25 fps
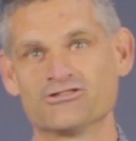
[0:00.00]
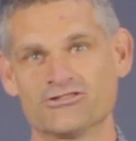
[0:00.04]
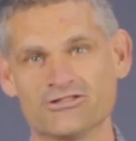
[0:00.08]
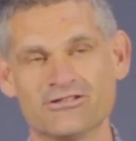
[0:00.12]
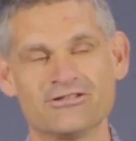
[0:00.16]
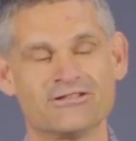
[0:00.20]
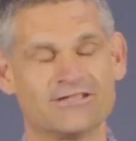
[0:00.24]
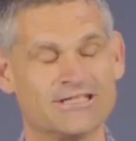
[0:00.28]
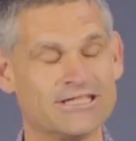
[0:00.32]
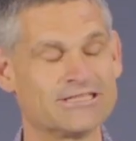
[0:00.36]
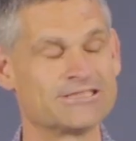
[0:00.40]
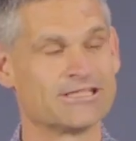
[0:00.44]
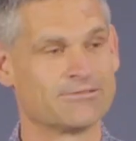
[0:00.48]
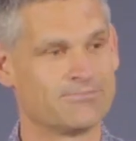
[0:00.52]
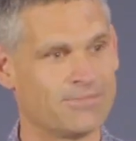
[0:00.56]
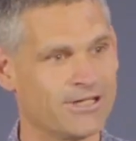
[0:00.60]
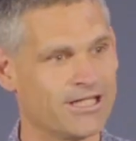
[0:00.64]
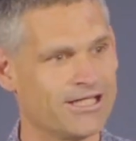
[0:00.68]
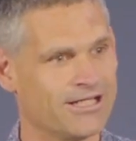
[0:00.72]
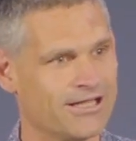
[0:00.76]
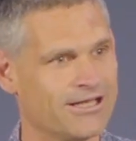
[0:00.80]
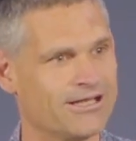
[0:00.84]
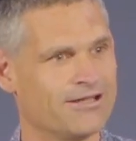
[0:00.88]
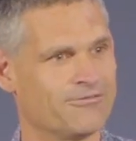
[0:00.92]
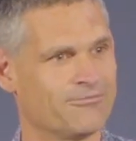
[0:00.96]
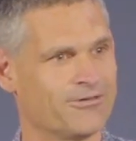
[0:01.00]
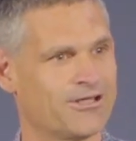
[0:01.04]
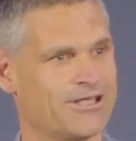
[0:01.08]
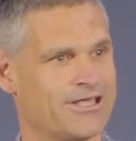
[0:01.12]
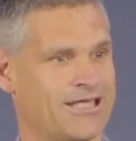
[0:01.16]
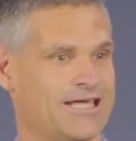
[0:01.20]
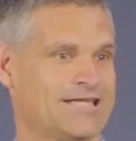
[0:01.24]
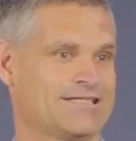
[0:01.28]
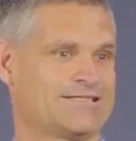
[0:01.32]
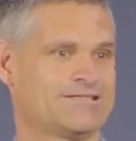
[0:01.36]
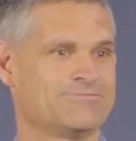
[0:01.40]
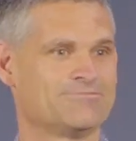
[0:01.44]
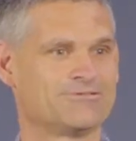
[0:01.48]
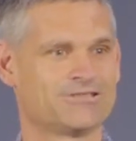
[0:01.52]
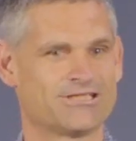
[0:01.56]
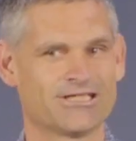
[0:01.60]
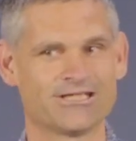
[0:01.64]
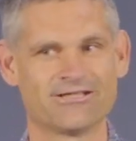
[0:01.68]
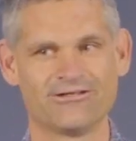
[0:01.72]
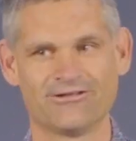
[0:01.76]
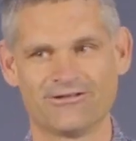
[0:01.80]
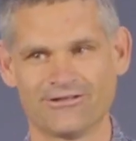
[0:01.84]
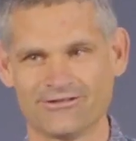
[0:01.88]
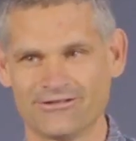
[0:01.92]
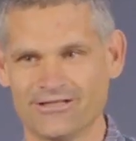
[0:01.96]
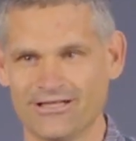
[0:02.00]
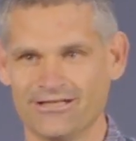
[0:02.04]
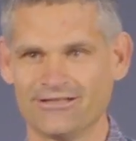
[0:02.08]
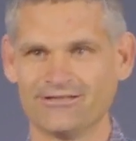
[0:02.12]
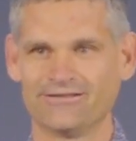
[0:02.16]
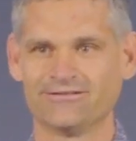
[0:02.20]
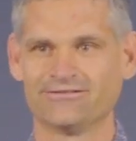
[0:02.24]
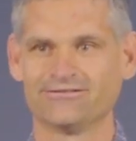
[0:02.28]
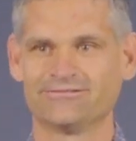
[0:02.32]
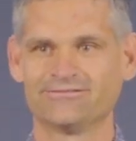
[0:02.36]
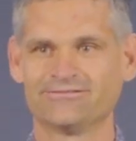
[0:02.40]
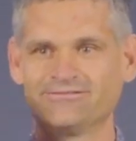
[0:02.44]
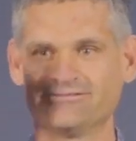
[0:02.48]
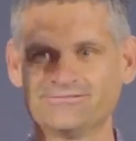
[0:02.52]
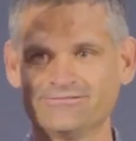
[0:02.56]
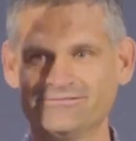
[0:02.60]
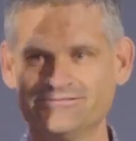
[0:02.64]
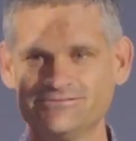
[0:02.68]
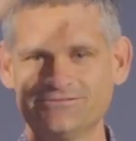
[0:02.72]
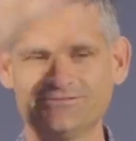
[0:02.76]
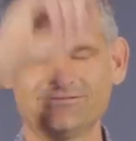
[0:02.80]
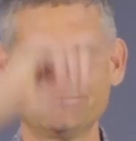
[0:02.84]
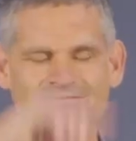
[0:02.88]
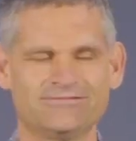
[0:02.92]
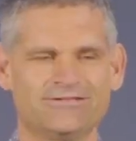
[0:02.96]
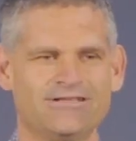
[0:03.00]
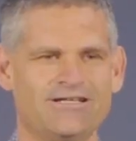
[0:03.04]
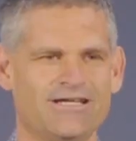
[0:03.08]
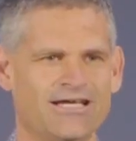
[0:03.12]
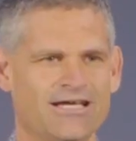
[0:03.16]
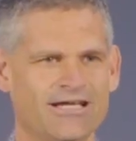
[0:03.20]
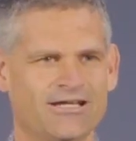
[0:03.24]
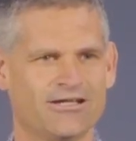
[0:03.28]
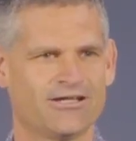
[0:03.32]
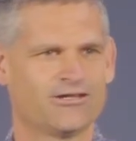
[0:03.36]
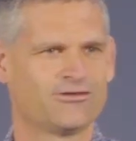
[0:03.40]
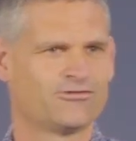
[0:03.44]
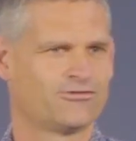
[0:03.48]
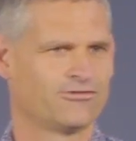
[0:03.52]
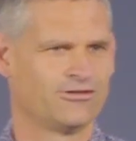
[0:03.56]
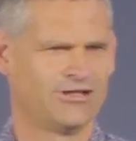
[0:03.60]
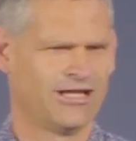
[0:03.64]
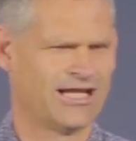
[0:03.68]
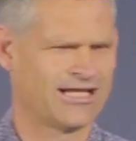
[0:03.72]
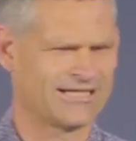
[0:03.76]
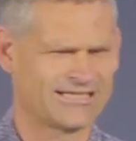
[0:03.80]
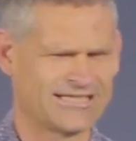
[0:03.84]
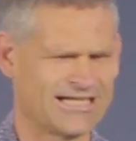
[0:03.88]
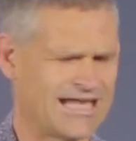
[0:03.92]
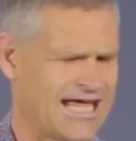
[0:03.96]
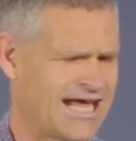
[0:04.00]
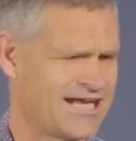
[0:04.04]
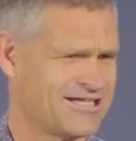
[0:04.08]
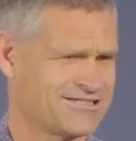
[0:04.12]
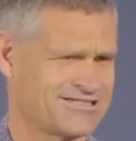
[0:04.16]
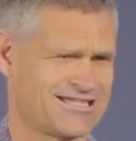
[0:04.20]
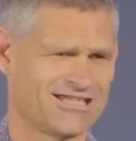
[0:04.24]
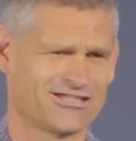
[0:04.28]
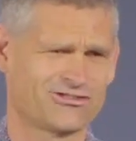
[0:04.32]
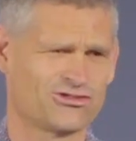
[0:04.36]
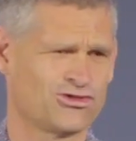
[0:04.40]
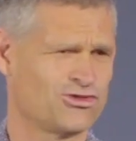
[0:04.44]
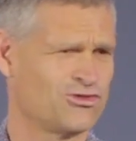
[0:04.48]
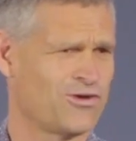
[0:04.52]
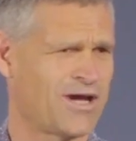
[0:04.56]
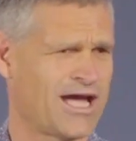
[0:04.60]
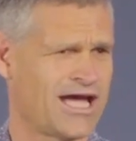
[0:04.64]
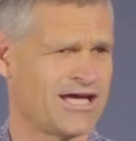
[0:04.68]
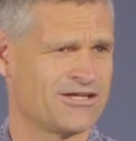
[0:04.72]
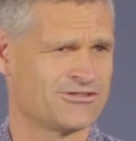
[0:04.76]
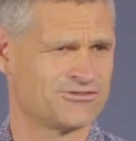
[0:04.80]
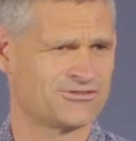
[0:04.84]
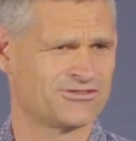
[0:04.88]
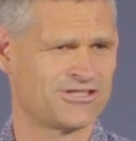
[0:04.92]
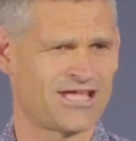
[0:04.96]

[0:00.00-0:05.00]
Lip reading: disappeared and we could get some signal, and then it delayed us like 2 hours.